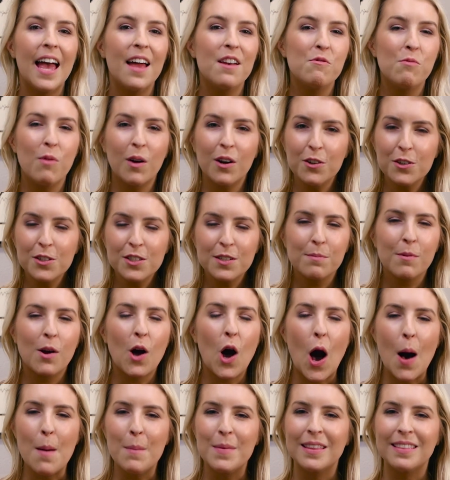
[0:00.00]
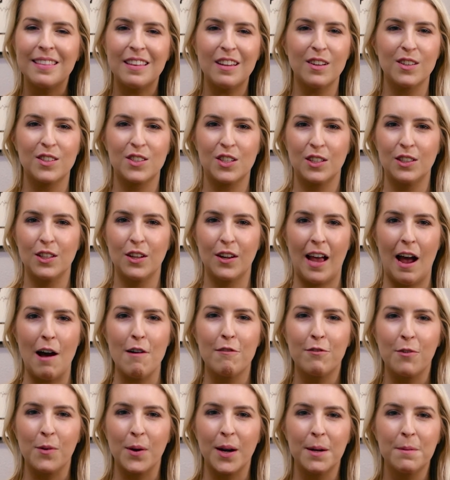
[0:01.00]
and what are some common things to look
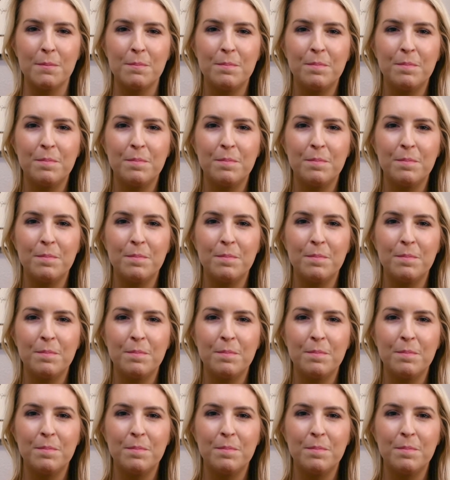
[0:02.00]
out for.